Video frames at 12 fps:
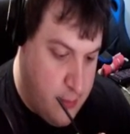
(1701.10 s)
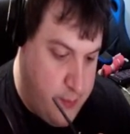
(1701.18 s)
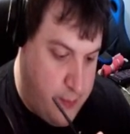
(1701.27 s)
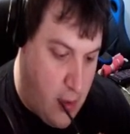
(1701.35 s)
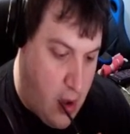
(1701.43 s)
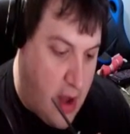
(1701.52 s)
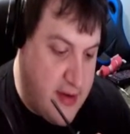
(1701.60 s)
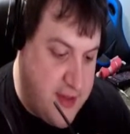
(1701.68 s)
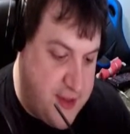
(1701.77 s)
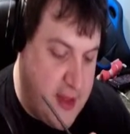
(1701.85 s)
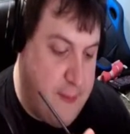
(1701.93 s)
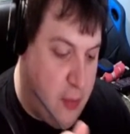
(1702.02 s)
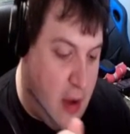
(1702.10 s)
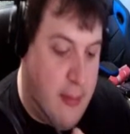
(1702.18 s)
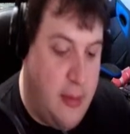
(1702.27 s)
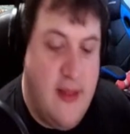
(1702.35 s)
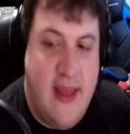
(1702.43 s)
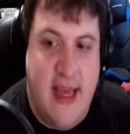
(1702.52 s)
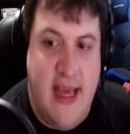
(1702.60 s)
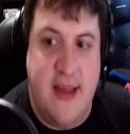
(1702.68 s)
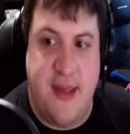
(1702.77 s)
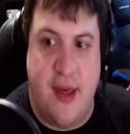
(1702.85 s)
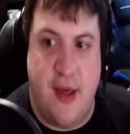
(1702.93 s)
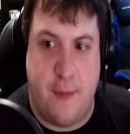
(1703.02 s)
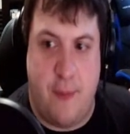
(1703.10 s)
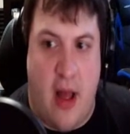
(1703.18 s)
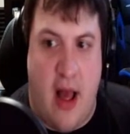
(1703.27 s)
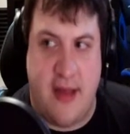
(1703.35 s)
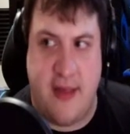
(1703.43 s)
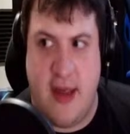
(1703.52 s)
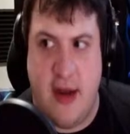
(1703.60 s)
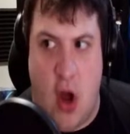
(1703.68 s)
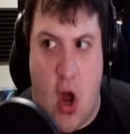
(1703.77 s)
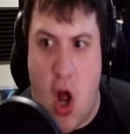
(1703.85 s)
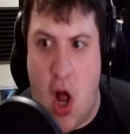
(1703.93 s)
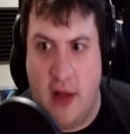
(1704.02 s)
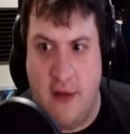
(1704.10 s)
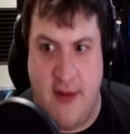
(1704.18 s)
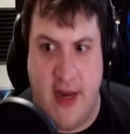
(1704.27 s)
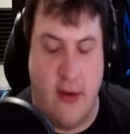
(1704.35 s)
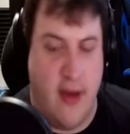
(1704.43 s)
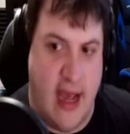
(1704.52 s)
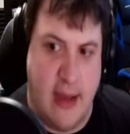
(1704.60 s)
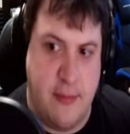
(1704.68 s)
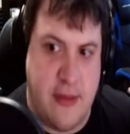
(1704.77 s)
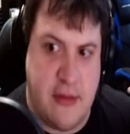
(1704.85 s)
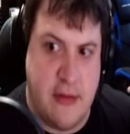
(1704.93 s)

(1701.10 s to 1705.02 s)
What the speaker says: honestly probably the easiest boss in all of video games.